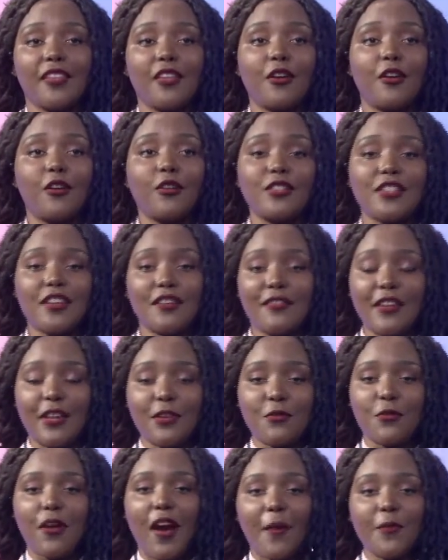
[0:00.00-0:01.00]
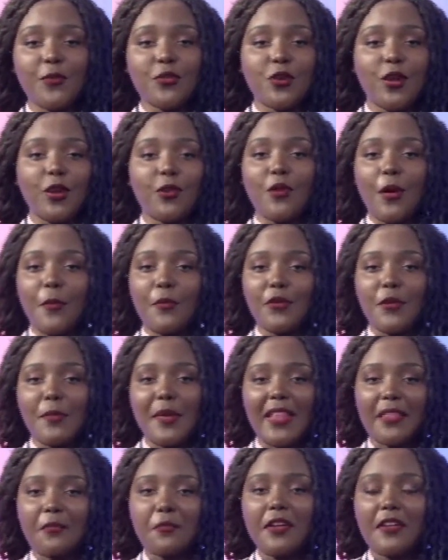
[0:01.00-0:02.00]
They always have like, kukamshwalo wambwe,
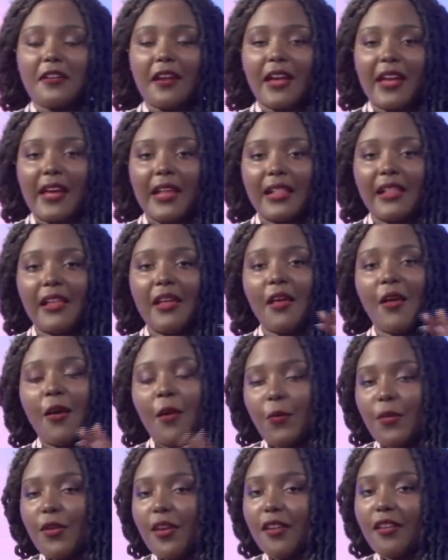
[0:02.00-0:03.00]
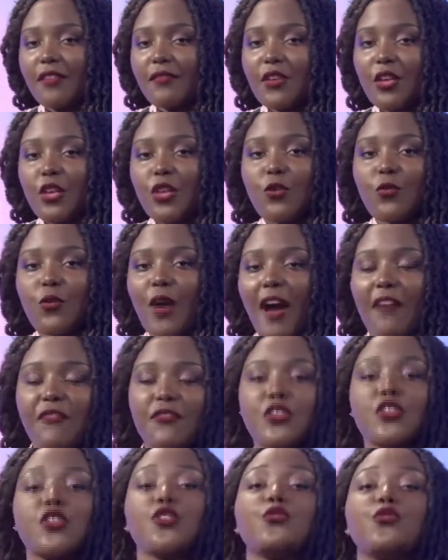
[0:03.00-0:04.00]
by the way, Racquel, we are giving you a
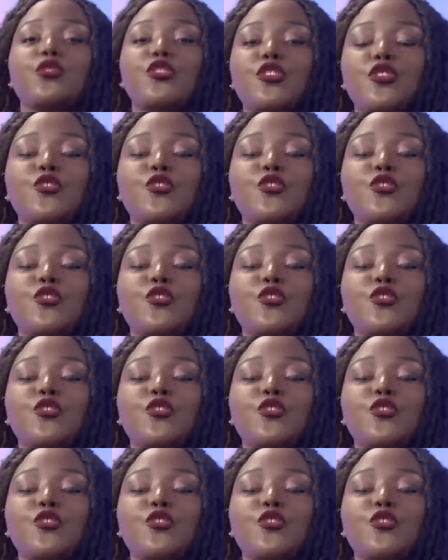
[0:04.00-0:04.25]
free shoot.